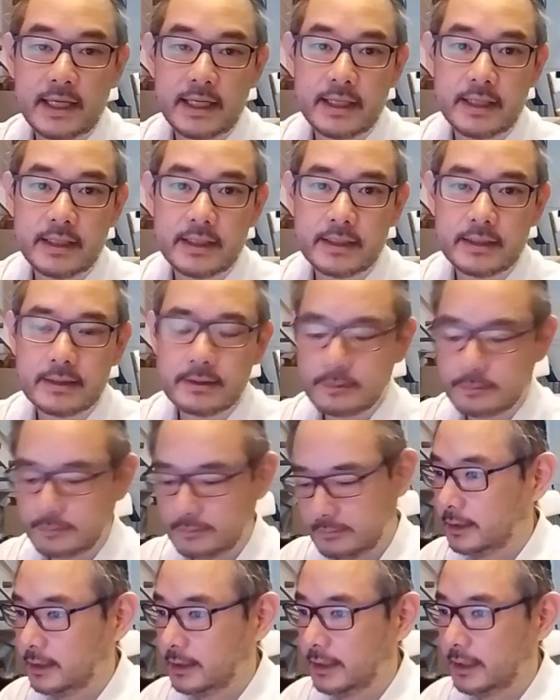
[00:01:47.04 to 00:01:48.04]
And
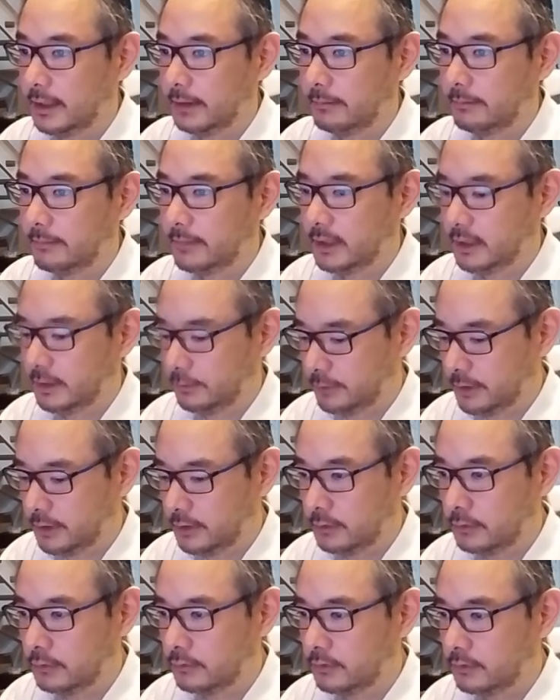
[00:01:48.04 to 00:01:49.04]
let me
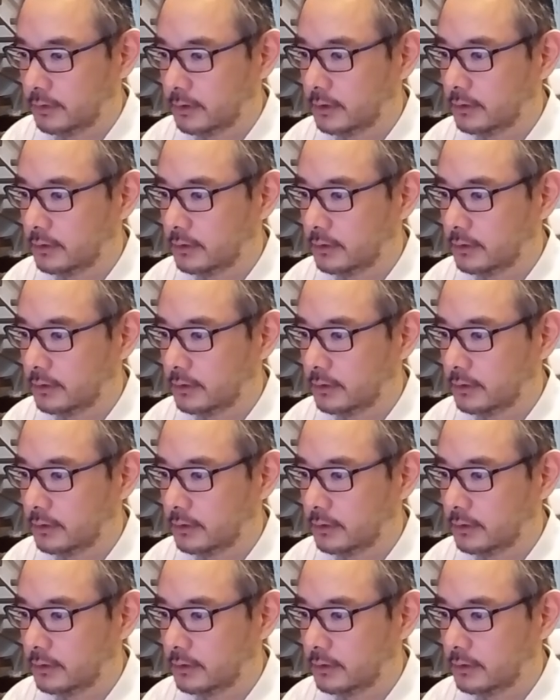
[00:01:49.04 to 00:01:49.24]
reduce